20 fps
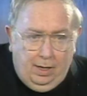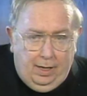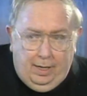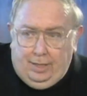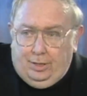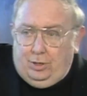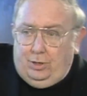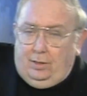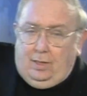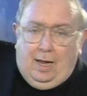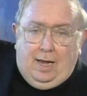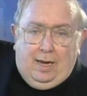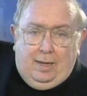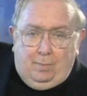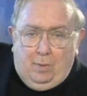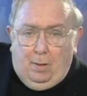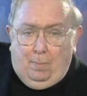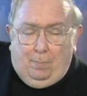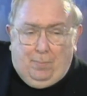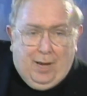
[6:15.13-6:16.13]
each time
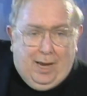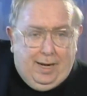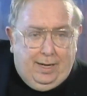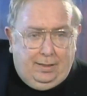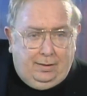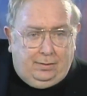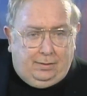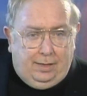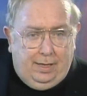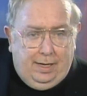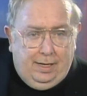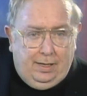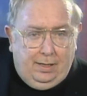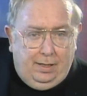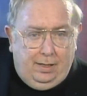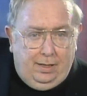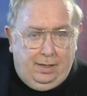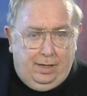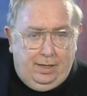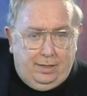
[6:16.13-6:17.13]
a
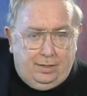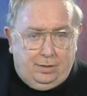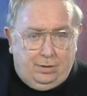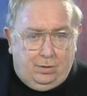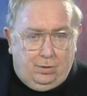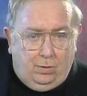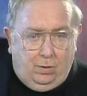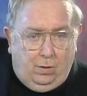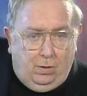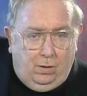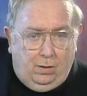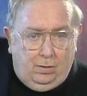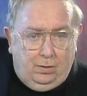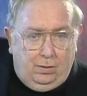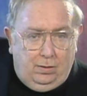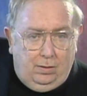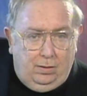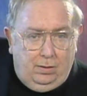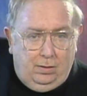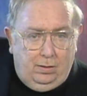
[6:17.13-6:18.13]
painting is drawn,
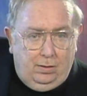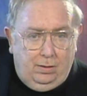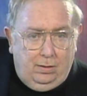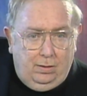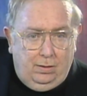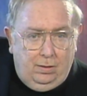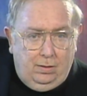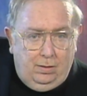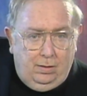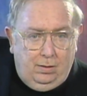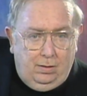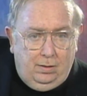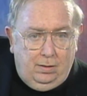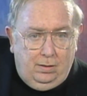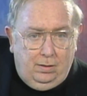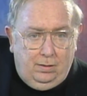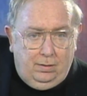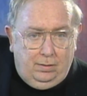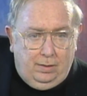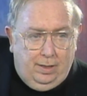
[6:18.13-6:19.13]

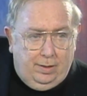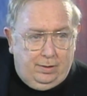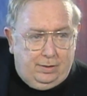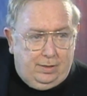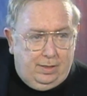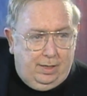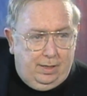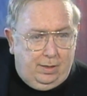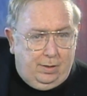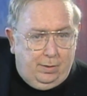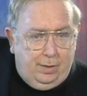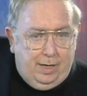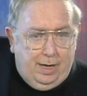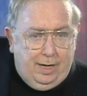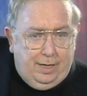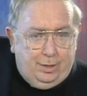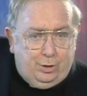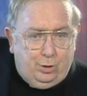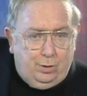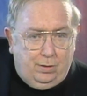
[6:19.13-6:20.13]
there's a
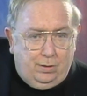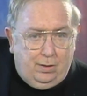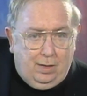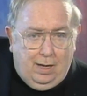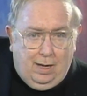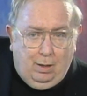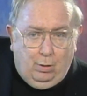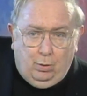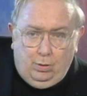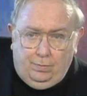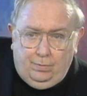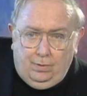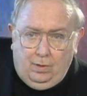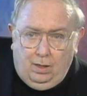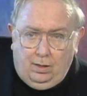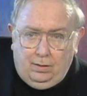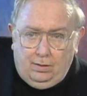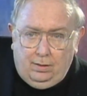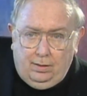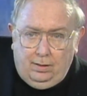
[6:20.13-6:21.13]
creation out of
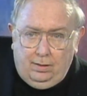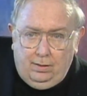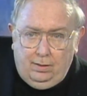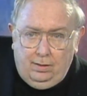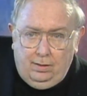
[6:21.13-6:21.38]
nothing.